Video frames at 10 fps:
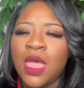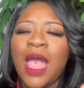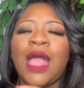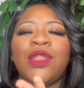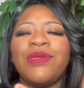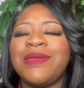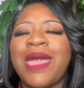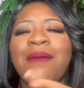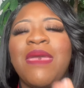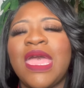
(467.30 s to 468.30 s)
I know you're
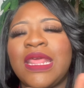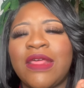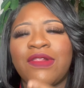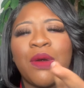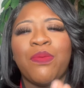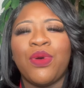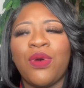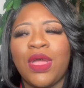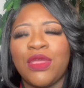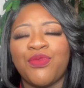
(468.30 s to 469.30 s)
not mad at a
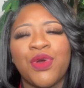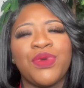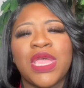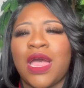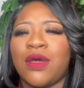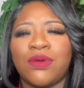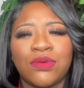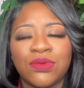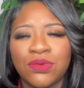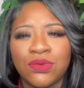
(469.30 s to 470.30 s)
boy when we
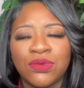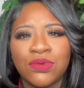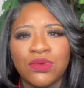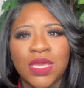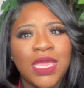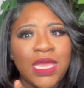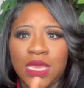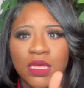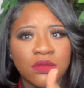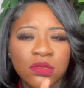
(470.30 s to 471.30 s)
all
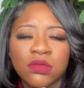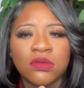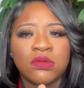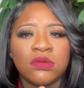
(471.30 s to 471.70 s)
kids.